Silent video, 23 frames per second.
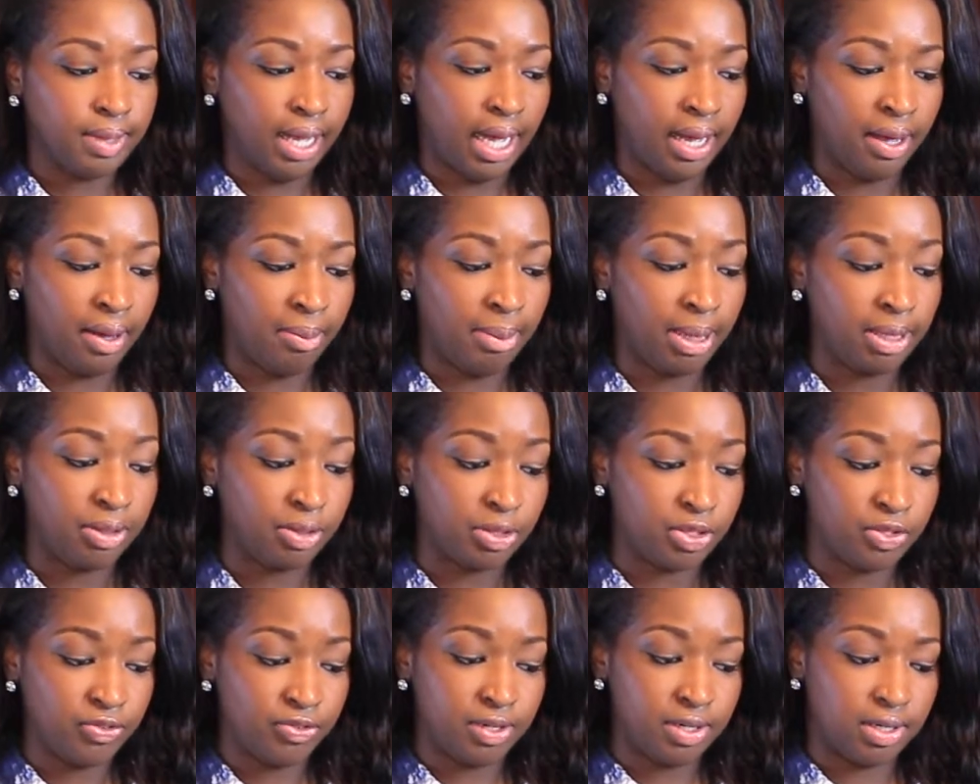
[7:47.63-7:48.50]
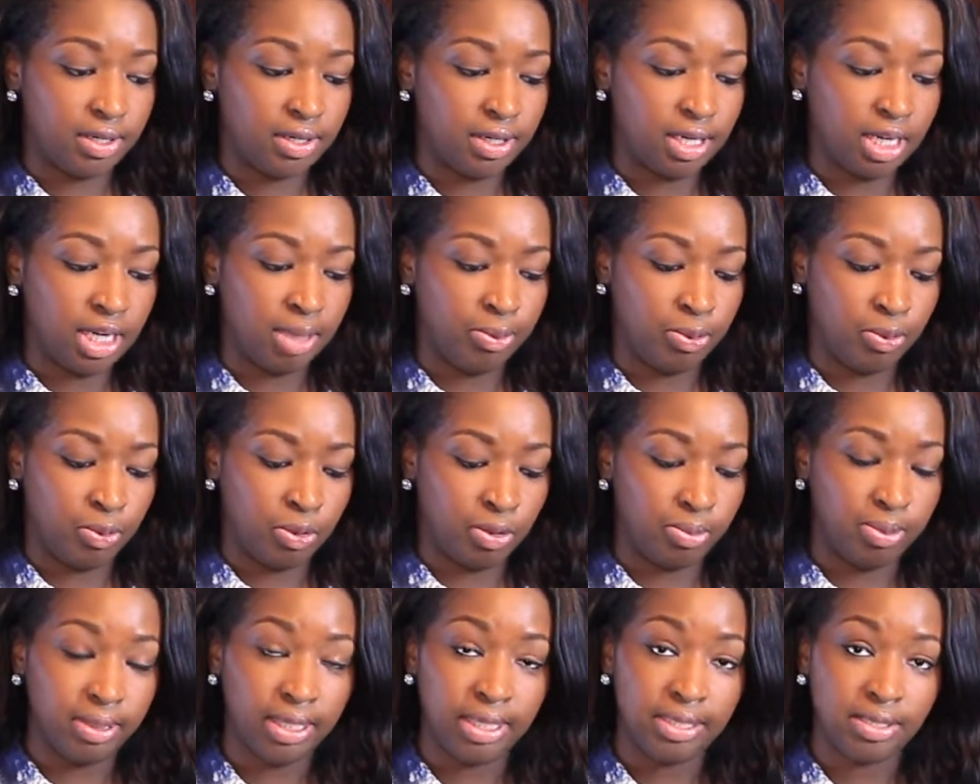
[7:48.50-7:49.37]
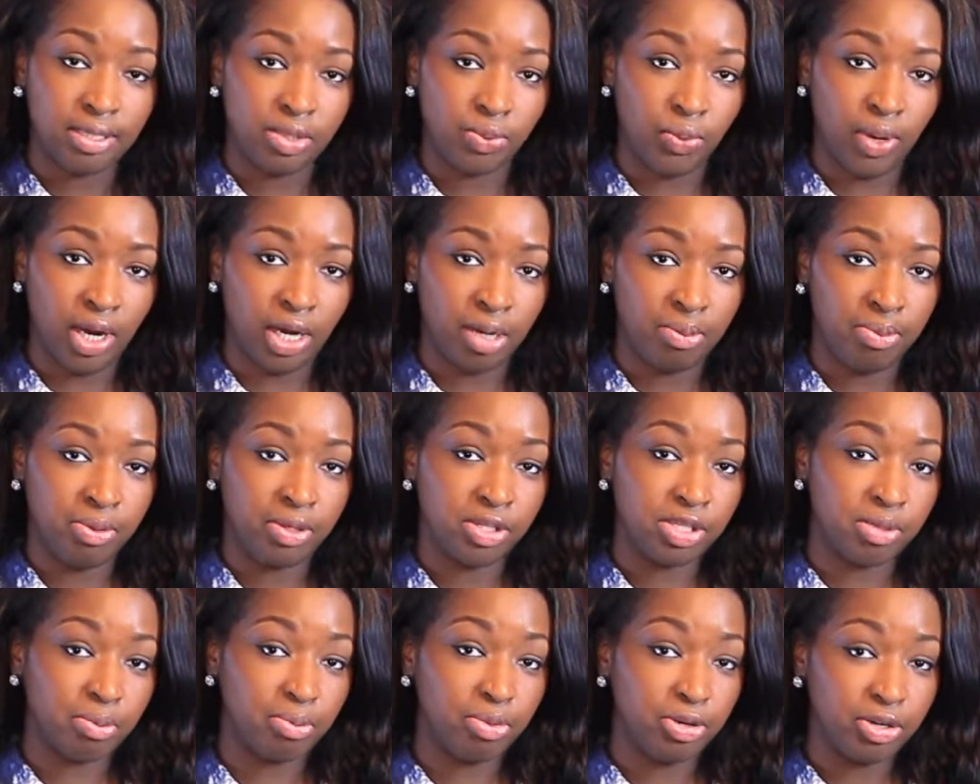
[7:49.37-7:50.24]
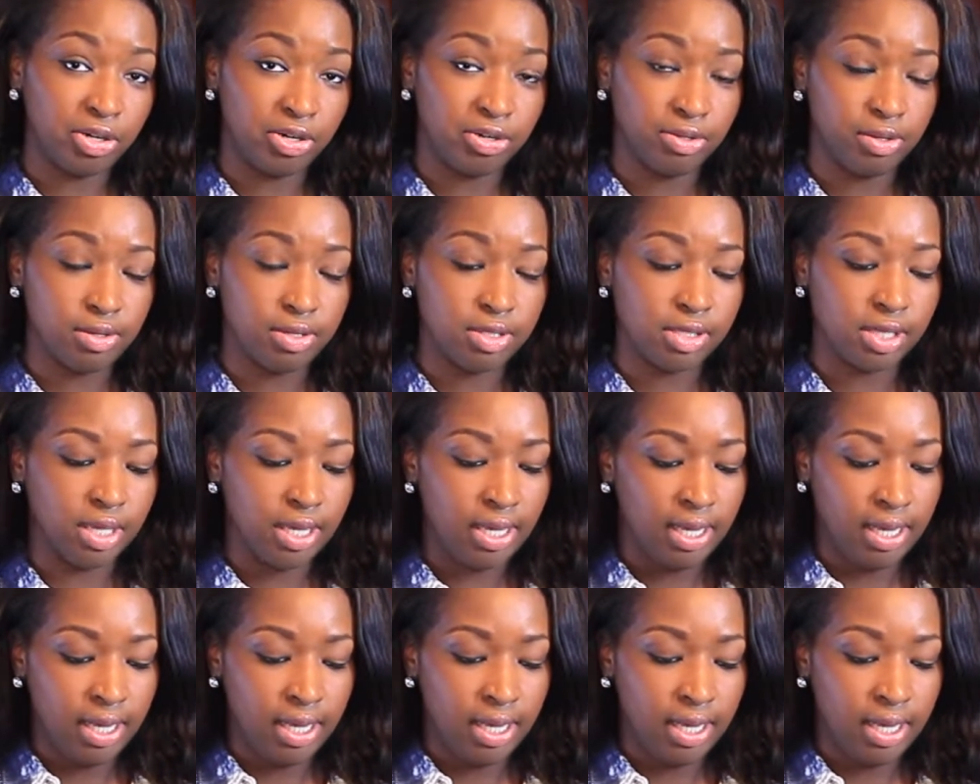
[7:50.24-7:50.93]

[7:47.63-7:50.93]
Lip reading: I looked for a couple more places where I could put some pearls,